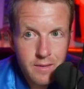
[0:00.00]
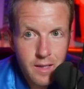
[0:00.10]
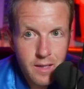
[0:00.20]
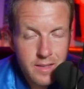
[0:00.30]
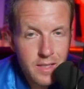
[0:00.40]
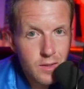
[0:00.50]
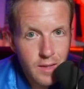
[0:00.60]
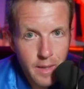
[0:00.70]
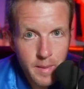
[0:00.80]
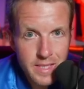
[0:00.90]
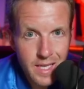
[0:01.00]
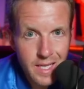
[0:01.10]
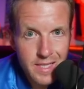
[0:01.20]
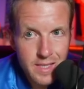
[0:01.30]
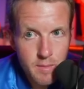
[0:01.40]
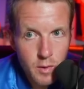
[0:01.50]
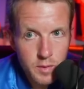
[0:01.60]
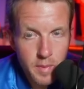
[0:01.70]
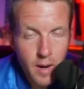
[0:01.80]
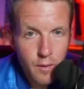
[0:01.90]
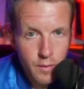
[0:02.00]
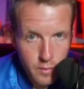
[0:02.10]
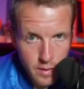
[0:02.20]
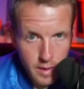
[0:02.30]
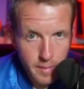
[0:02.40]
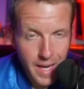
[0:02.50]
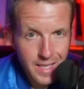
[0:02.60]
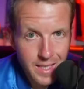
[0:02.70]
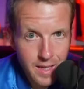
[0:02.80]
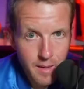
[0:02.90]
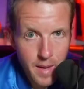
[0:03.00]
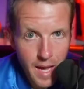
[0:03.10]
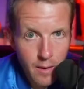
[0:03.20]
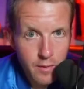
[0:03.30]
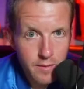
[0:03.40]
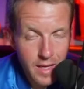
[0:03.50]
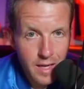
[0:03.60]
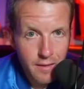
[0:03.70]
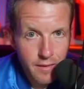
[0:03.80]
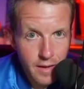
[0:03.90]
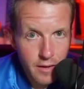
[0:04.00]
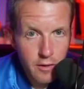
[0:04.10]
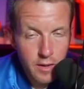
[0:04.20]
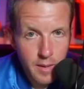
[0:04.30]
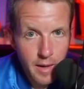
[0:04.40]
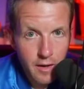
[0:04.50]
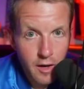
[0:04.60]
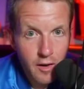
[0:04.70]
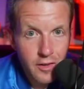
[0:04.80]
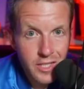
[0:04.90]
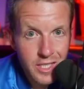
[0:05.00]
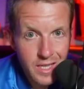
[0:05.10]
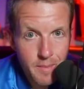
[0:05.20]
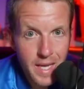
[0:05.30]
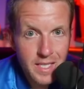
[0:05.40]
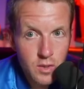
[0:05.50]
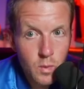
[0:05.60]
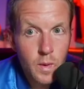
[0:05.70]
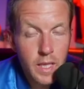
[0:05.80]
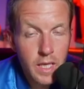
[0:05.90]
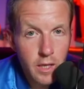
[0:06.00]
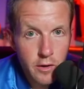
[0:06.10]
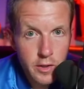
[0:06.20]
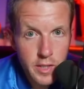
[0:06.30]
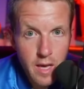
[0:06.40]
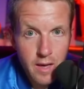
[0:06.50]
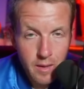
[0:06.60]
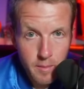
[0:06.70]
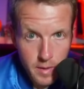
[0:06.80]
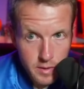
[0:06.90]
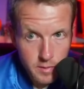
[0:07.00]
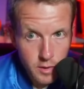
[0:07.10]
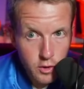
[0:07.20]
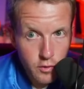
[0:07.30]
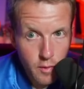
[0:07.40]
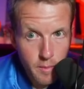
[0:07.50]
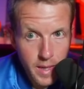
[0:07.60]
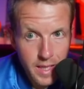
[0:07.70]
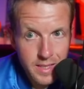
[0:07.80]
Cecil Lammey said he's the most powerful running back to come out of the NFL or come out of college in the past 20 years. Compares him to Jerome Bettis.